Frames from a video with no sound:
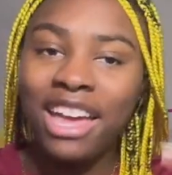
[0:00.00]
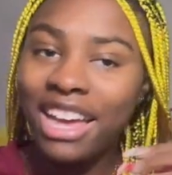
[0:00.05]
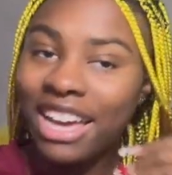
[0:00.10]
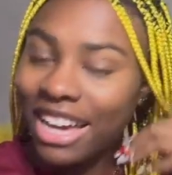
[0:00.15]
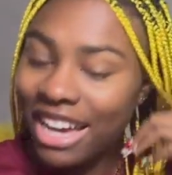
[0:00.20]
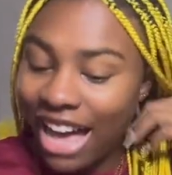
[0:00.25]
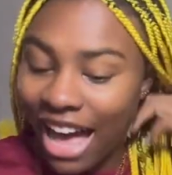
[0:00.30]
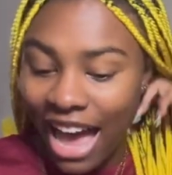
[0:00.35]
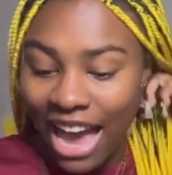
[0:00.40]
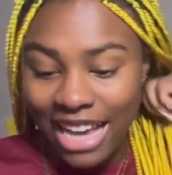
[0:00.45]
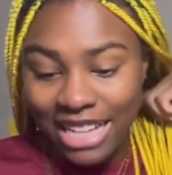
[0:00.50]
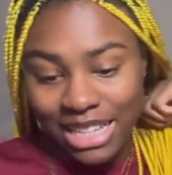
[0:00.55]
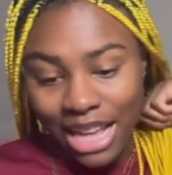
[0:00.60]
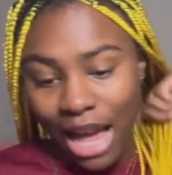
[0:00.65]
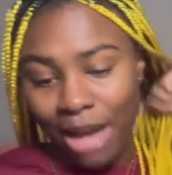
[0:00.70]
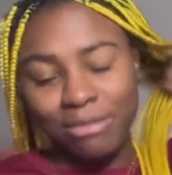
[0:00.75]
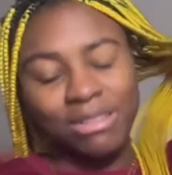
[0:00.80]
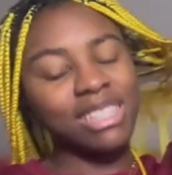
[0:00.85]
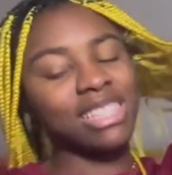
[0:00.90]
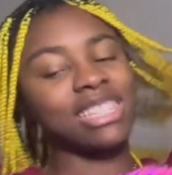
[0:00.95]
Guys,
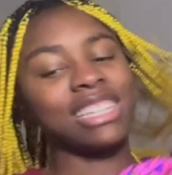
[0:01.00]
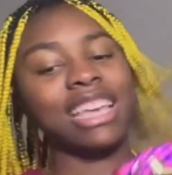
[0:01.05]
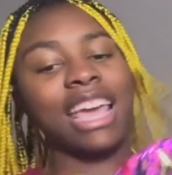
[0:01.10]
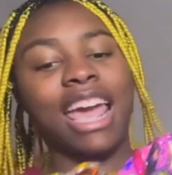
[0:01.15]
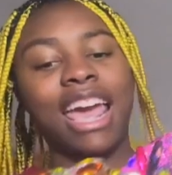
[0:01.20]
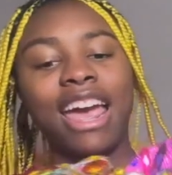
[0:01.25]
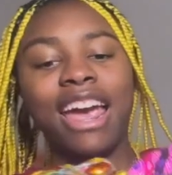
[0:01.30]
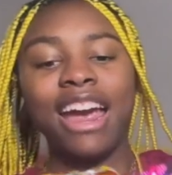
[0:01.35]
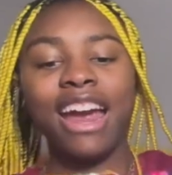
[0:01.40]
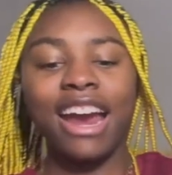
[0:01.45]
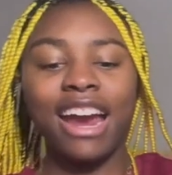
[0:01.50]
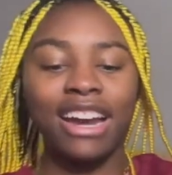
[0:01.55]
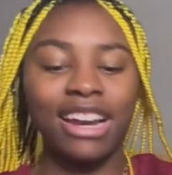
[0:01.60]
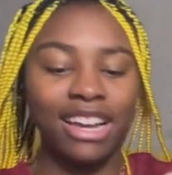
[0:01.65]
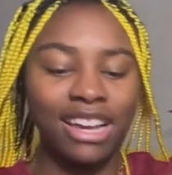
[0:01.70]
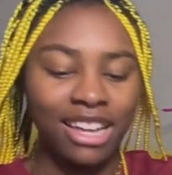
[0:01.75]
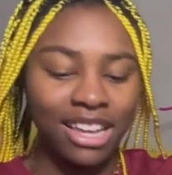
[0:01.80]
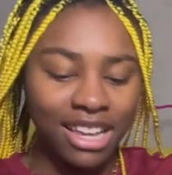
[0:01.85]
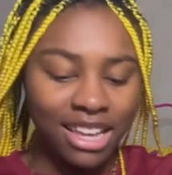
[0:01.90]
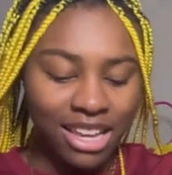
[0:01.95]
I'm
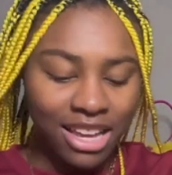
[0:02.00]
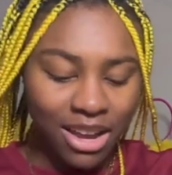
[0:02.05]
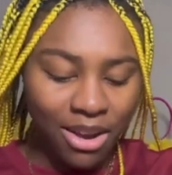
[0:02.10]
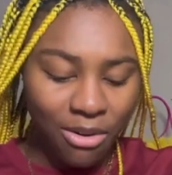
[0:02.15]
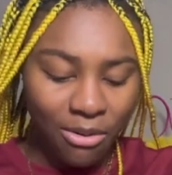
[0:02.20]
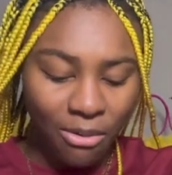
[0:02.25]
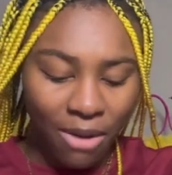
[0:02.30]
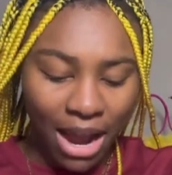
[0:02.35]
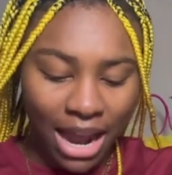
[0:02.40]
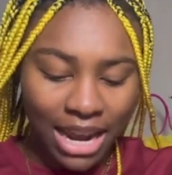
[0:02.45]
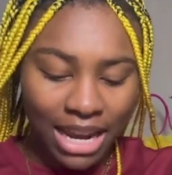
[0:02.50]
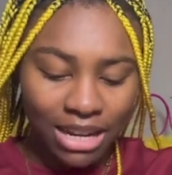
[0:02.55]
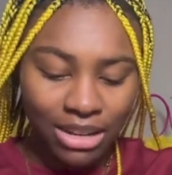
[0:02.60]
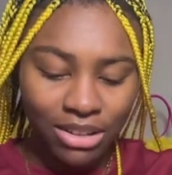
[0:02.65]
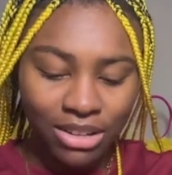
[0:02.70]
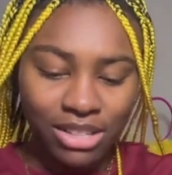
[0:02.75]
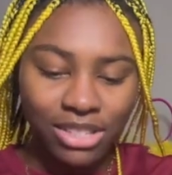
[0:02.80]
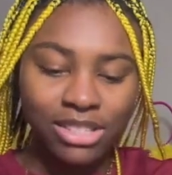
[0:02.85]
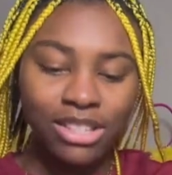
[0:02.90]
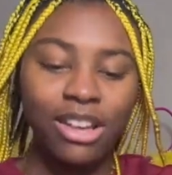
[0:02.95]
scared. Why it
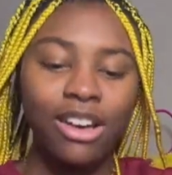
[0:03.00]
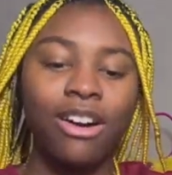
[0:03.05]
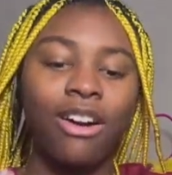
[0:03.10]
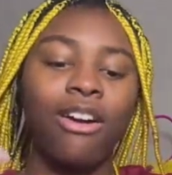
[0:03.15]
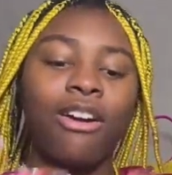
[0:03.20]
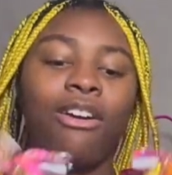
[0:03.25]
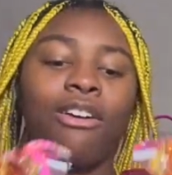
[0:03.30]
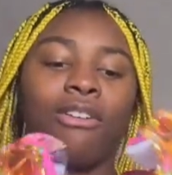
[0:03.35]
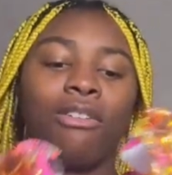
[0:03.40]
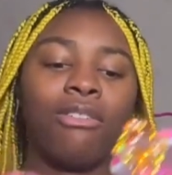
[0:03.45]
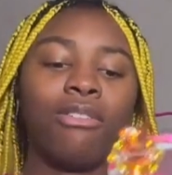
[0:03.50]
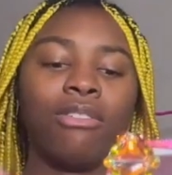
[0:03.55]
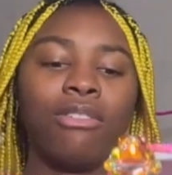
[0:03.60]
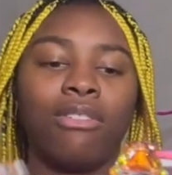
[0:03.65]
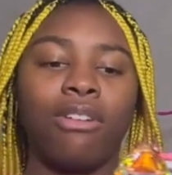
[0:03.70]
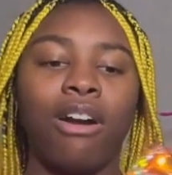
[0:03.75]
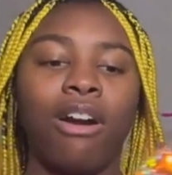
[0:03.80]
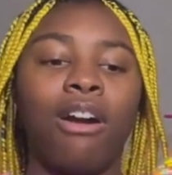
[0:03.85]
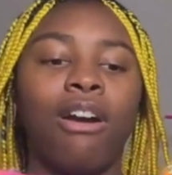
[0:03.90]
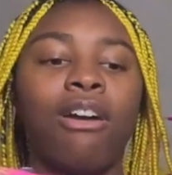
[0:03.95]
looks so,
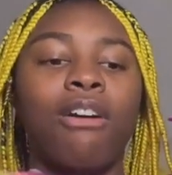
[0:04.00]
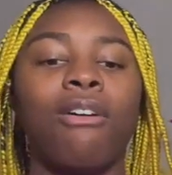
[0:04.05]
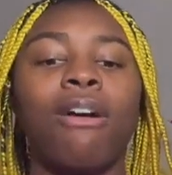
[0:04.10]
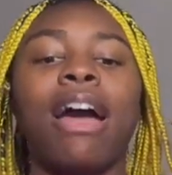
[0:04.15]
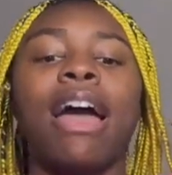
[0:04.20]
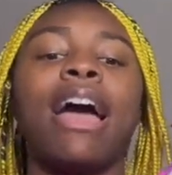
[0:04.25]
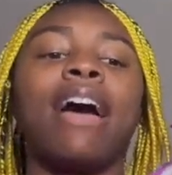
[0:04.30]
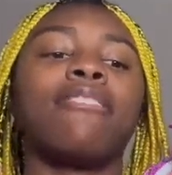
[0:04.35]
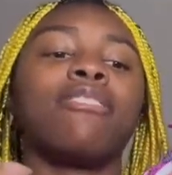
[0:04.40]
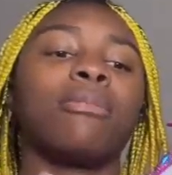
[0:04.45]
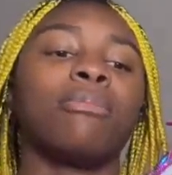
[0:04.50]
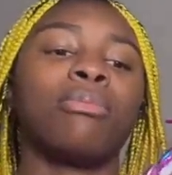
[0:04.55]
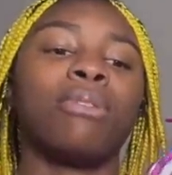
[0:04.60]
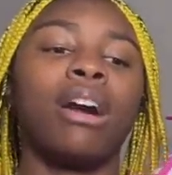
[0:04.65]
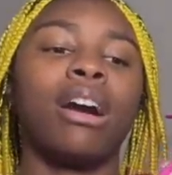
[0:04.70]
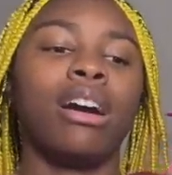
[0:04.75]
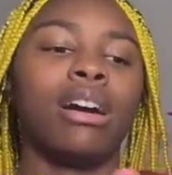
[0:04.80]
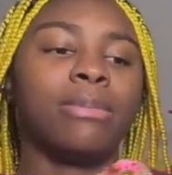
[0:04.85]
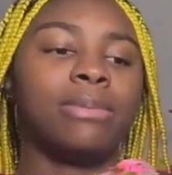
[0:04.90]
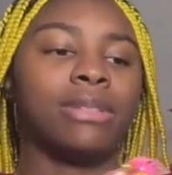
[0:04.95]
oh, I have the
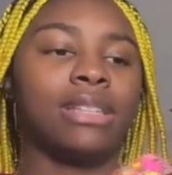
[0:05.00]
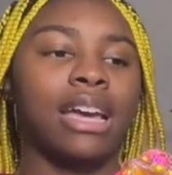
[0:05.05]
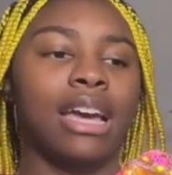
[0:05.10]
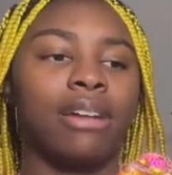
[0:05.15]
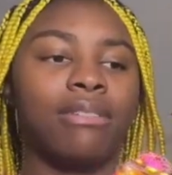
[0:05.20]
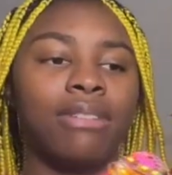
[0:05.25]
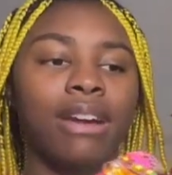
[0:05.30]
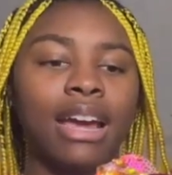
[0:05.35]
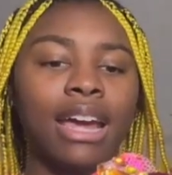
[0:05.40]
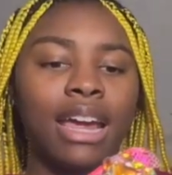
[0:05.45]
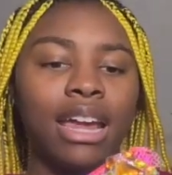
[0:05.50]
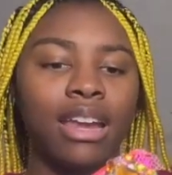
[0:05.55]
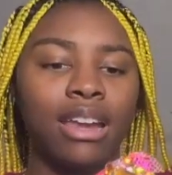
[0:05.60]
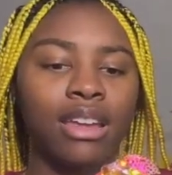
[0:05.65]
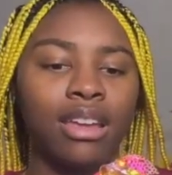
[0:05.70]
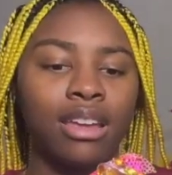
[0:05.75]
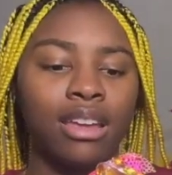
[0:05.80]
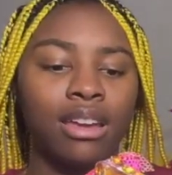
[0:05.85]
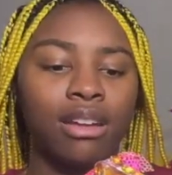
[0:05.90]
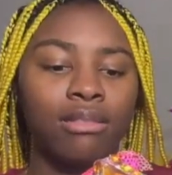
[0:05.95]
bra upside, right?
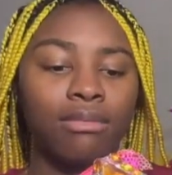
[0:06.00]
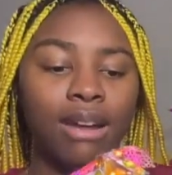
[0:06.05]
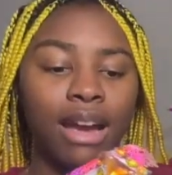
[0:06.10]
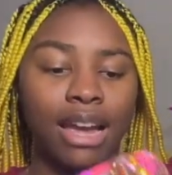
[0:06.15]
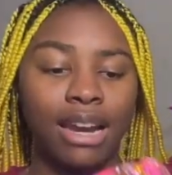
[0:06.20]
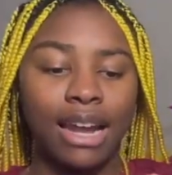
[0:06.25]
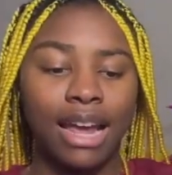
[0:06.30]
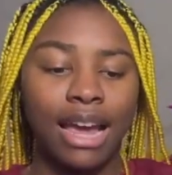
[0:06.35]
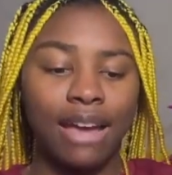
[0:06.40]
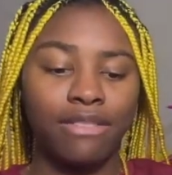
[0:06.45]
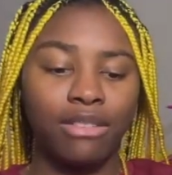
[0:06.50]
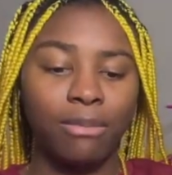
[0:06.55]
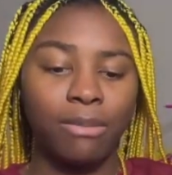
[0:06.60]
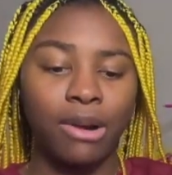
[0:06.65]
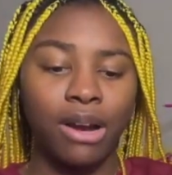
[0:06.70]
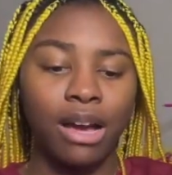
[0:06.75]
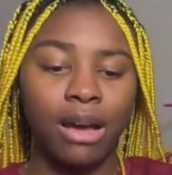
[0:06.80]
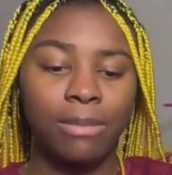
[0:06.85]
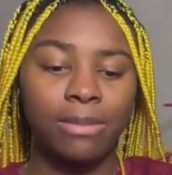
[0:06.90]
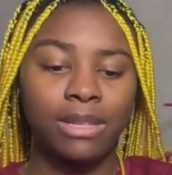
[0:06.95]
I have the
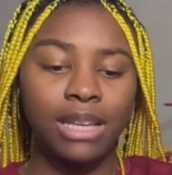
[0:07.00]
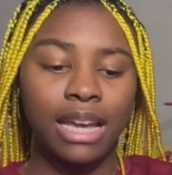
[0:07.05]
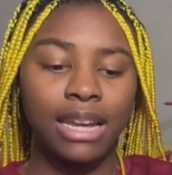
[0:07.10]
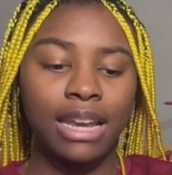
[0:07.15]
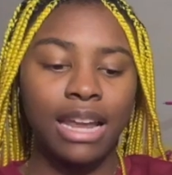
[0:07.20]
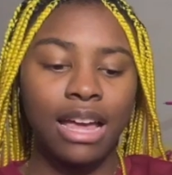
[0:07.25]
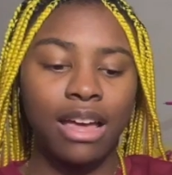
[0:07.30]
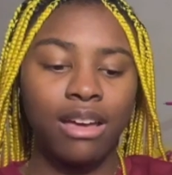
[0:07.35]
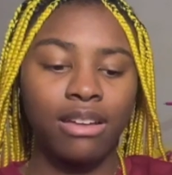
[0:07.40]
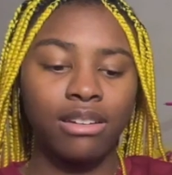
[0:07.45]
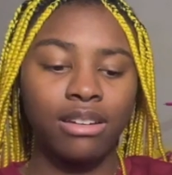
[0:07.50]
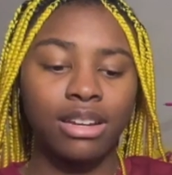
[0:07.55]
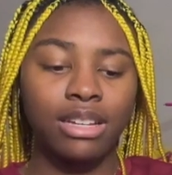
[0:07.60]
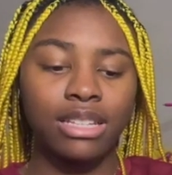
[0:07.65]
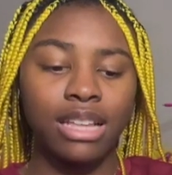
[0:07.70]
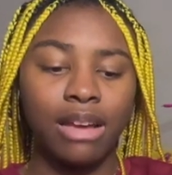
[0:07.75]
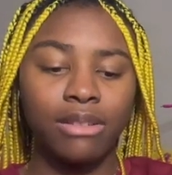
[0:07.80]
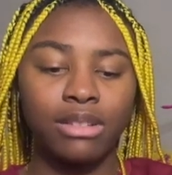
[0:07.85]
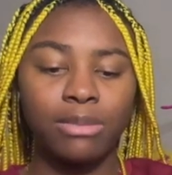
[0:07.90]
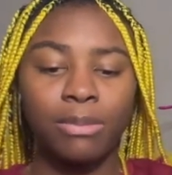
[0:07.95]
bra upside down because
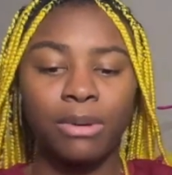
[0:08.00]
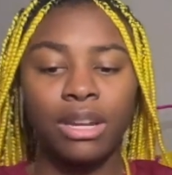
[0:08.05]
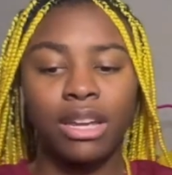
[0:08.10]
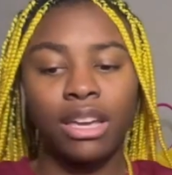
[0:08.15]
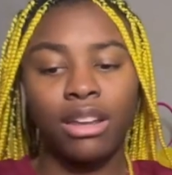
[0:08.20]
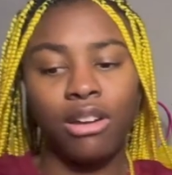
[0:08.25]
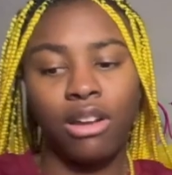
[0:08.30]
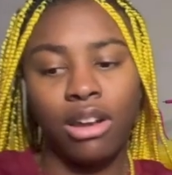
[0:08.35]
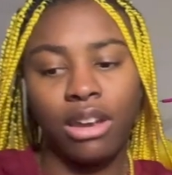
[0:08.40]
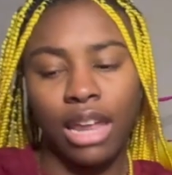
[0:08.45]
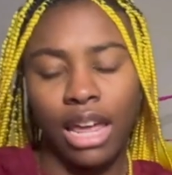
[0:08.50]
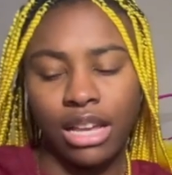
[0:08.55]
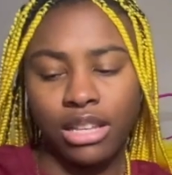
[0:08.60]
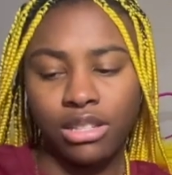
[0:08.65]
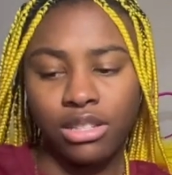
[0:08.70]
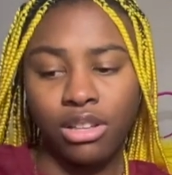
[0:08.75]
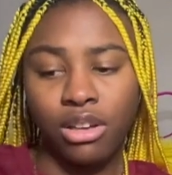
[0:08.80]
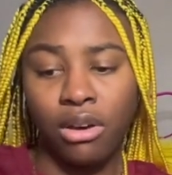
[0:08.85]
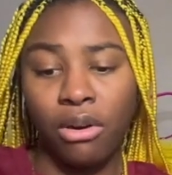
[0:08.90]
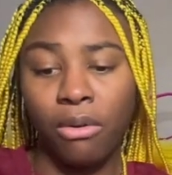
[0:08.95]
I was putting it on like
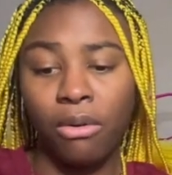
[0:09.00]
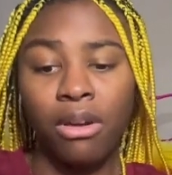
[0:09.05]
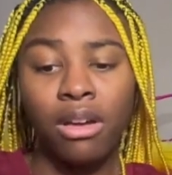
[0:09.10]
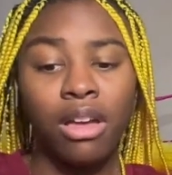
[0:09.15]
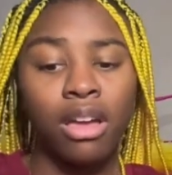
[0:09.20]
so.